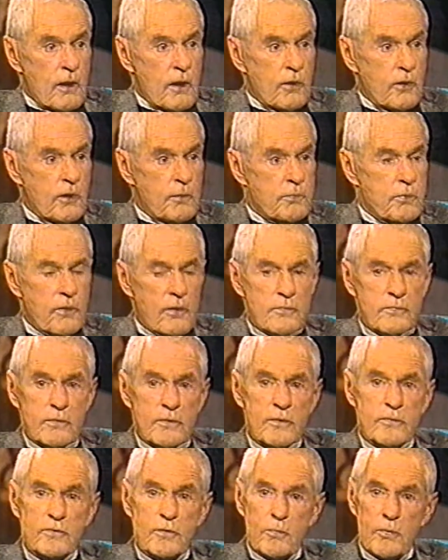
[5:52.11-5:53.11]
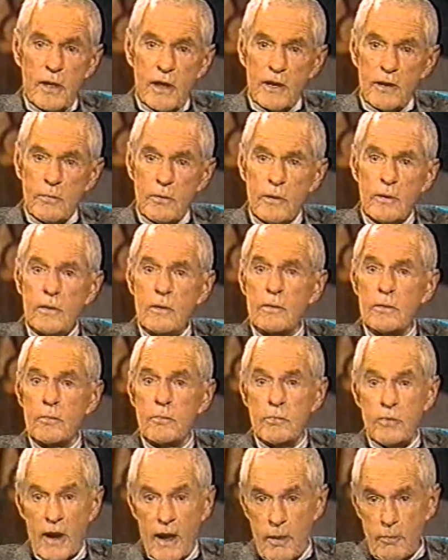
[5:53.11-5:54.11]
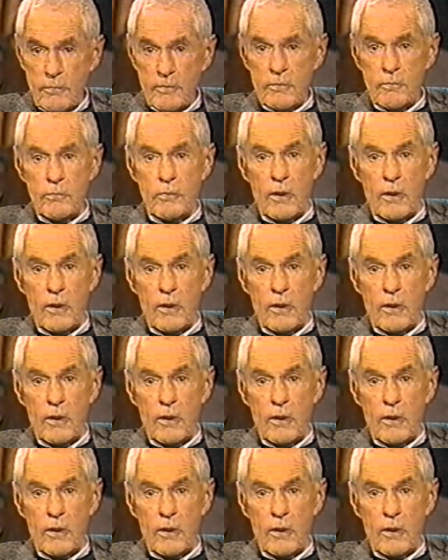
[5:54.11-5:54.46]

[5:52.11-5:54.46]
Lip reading: a good person is dependable, prompt,